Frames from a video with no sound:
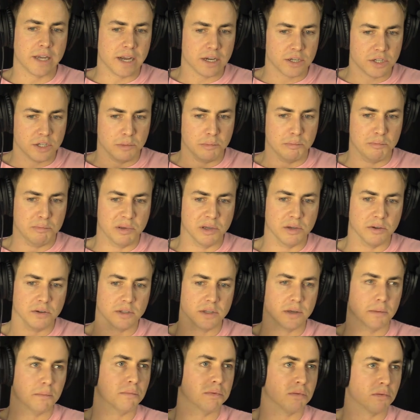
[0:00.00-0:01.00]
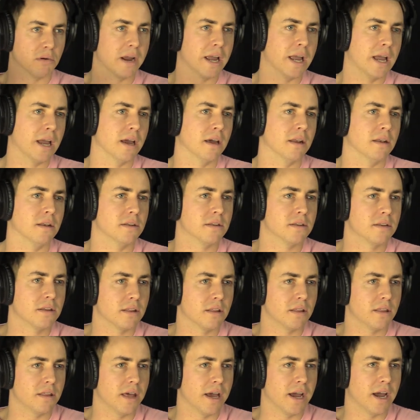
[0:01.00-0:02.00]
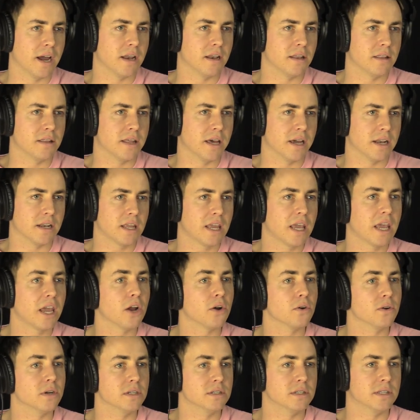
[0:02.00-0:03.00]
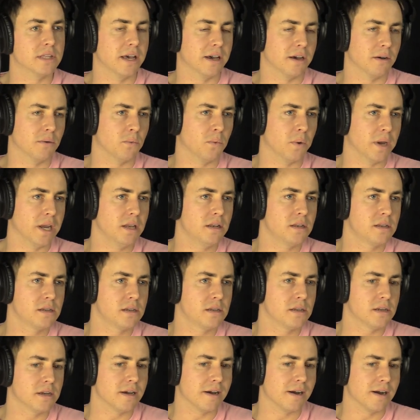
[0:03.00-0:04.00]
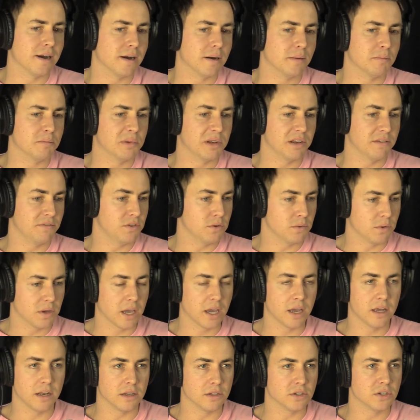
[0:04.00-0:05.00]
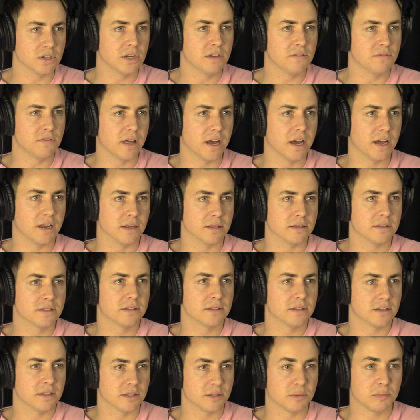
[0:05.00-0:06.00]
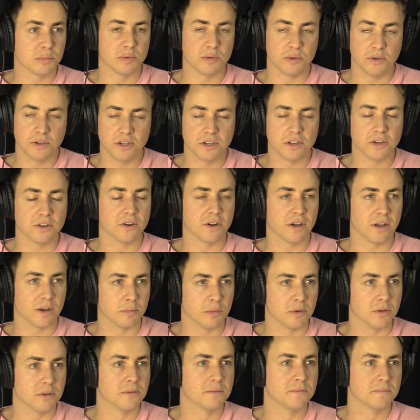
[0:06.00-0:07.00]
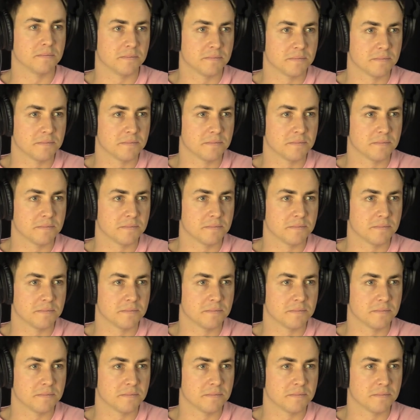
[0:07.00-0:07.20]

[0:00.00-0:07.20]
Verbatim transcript: to actually build a brand that that carries that weight. Uh, mm-hmm. Uh, but if you can achieve that, it's it's pretty incredible.